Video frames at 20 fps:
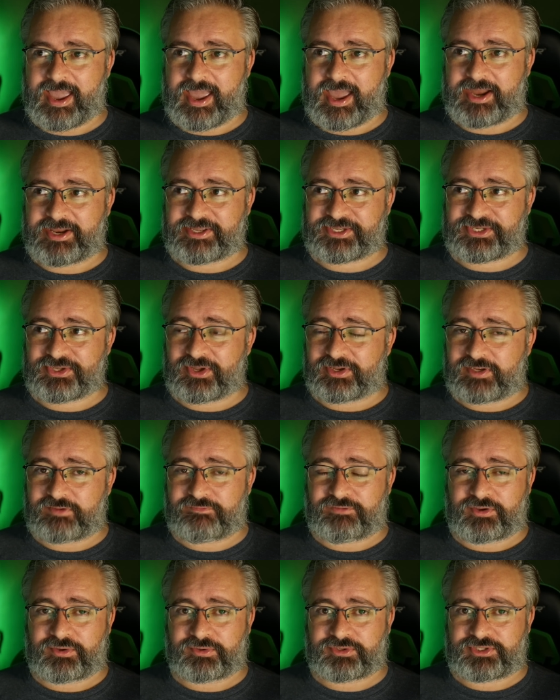And it's not
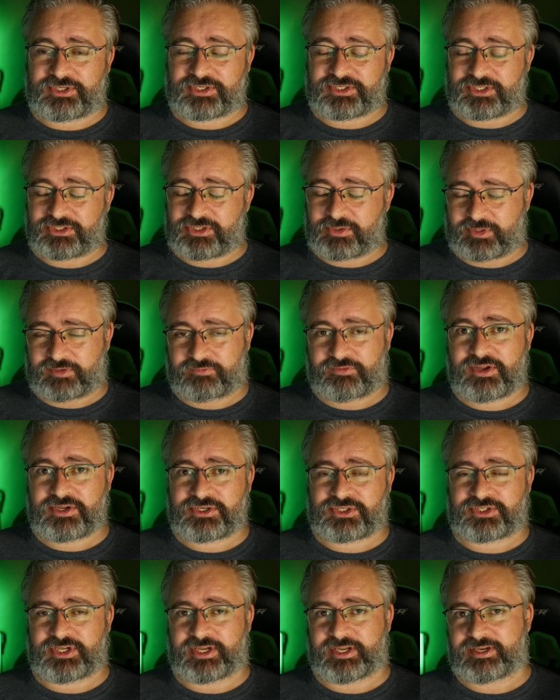difficult just to do what The
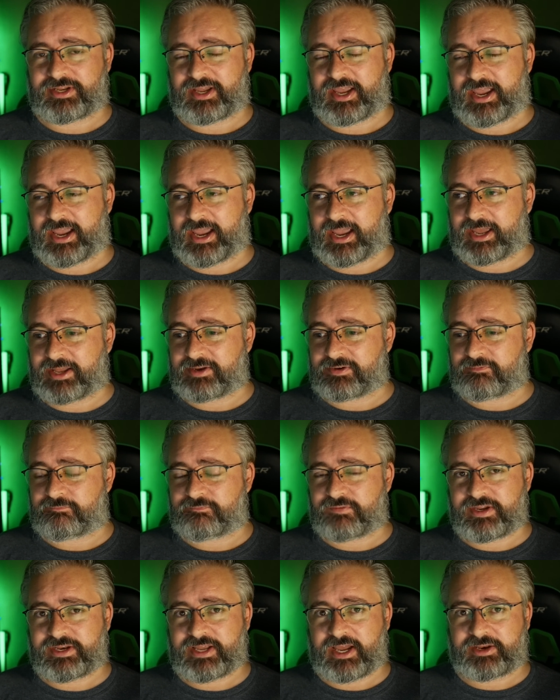Verge did and
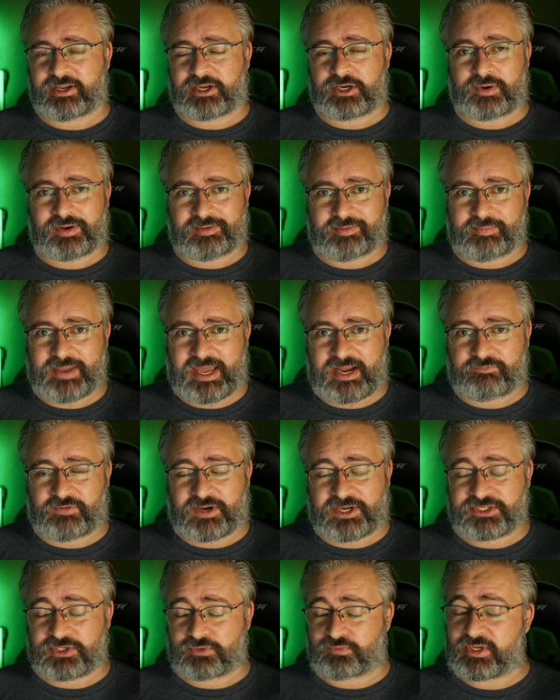feed out incredibly bad
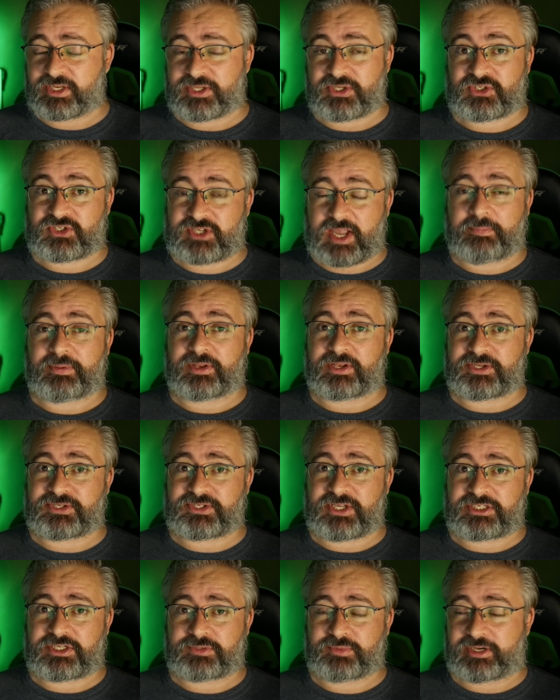advice and really stubbornly
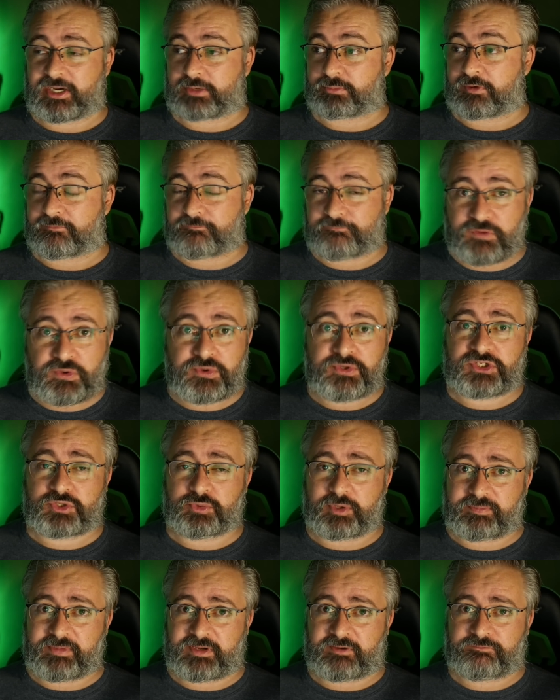stick to it and refuse
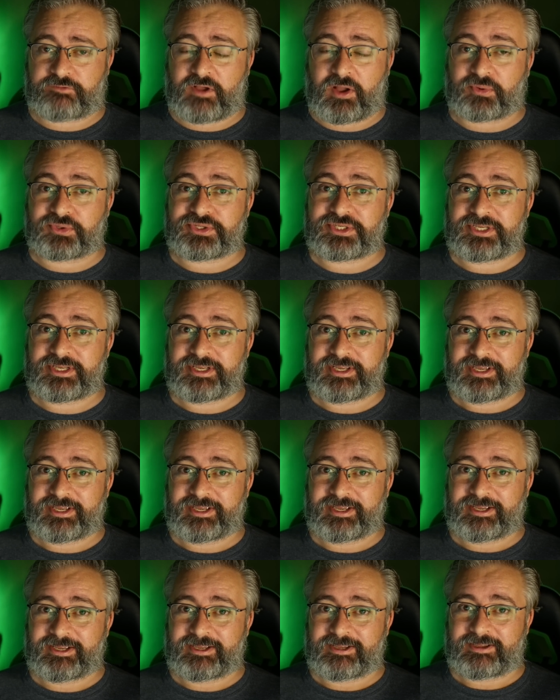to admit fault
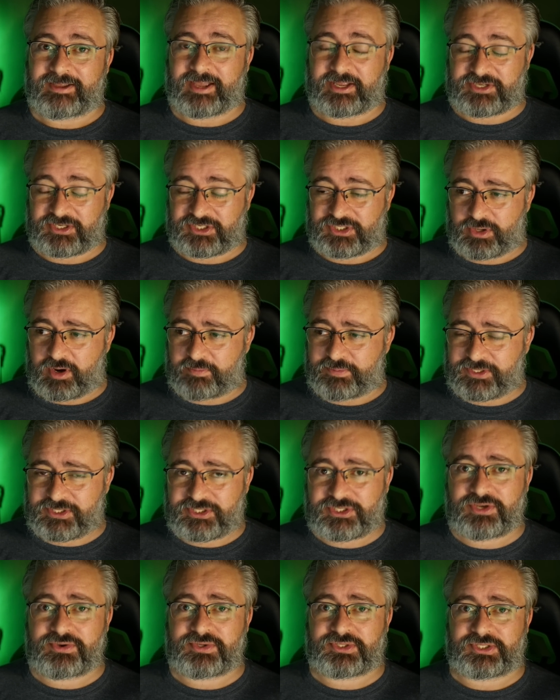and just throw up
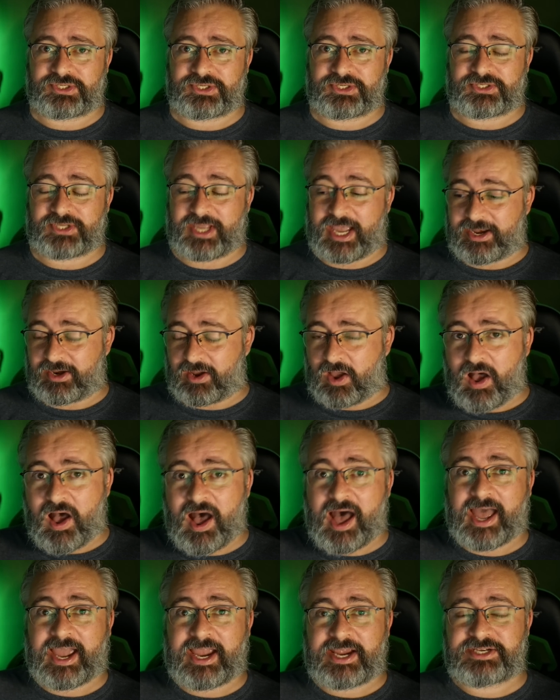excuses and
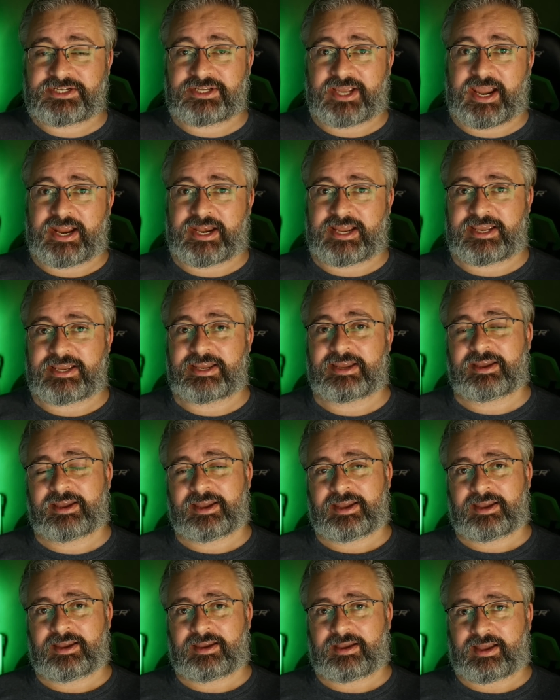hide any
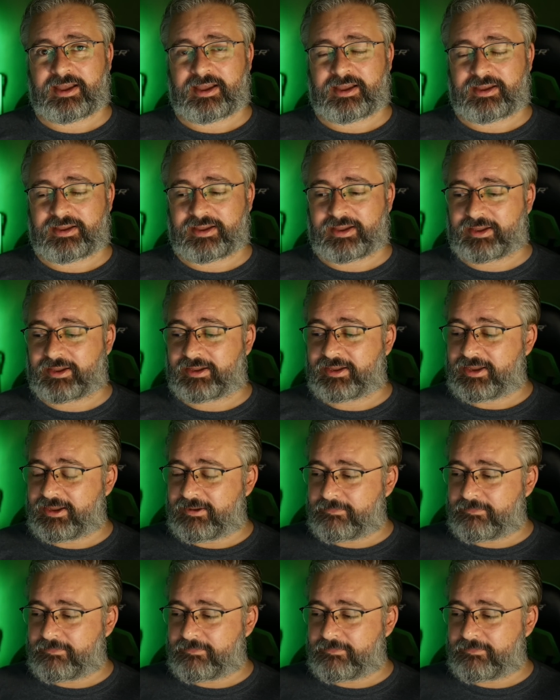uh, uh,